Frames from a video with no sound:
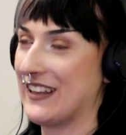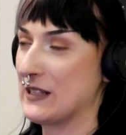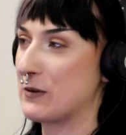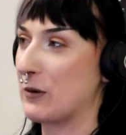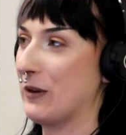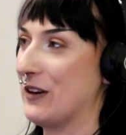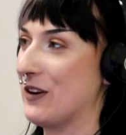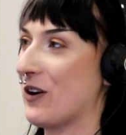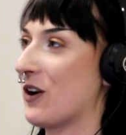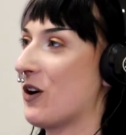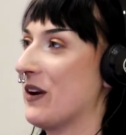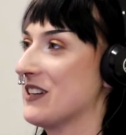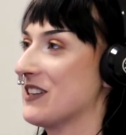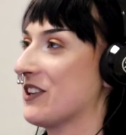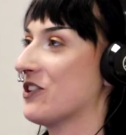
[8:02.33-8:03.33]
that's probably not
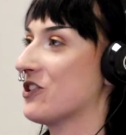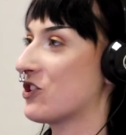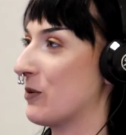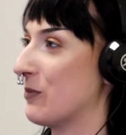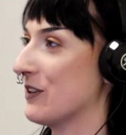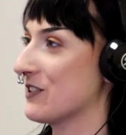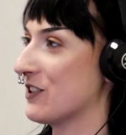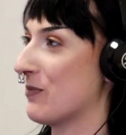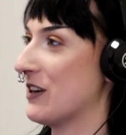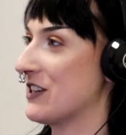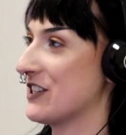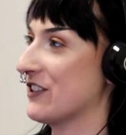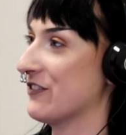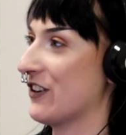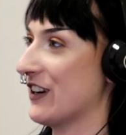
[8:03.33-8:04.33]
going to contribute so
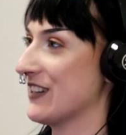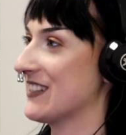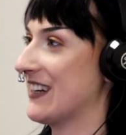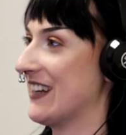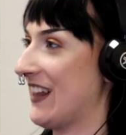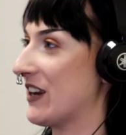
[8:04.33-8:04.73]
much to diversity.